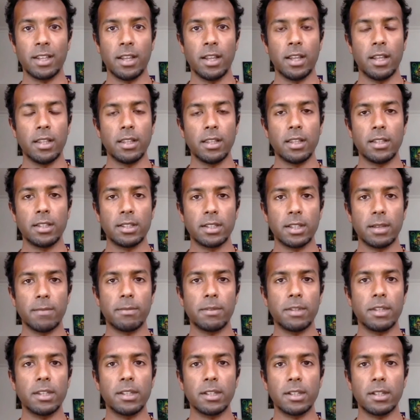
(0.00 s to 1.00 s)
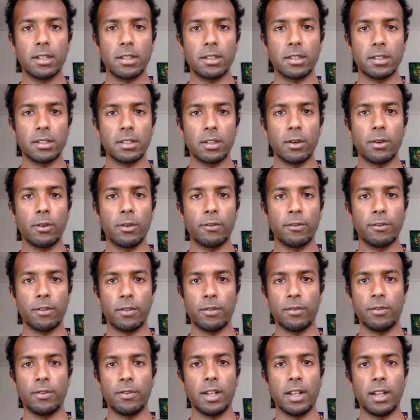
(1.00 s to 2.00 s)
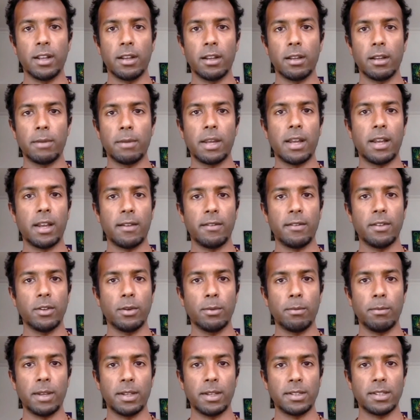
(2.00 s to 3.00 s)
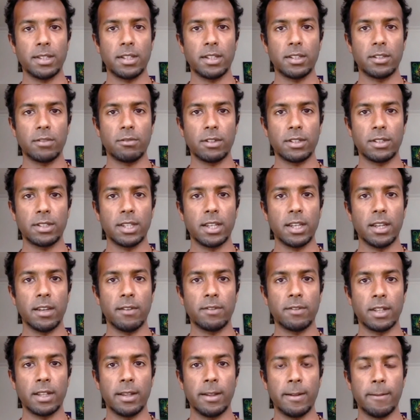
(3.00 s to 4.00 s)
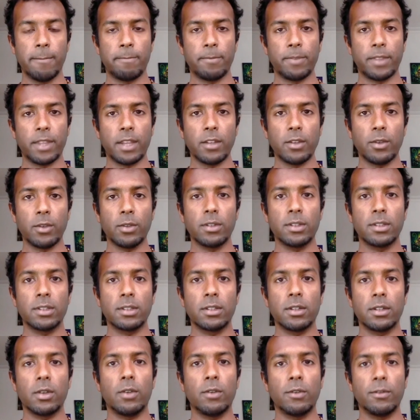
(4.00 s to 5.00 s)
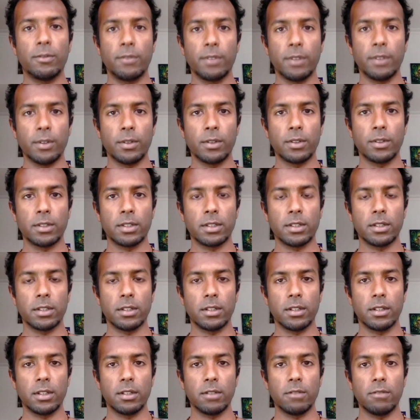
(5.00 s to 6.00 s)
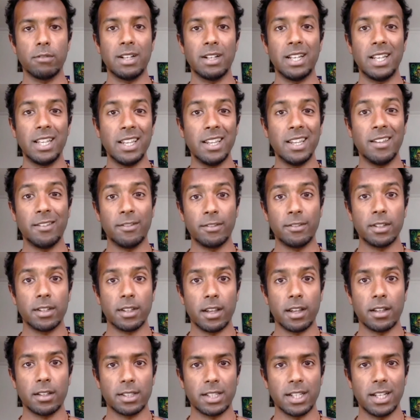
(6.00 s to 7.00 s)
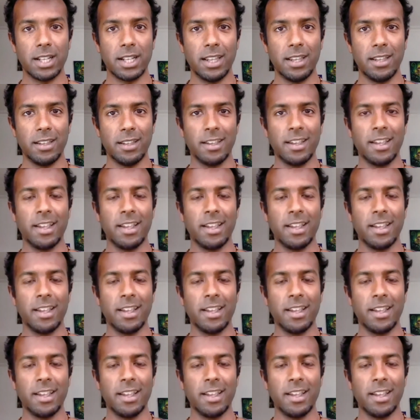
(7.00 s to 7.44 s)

There's something so fulfilling about having your message received that your soul feels relieved, actually,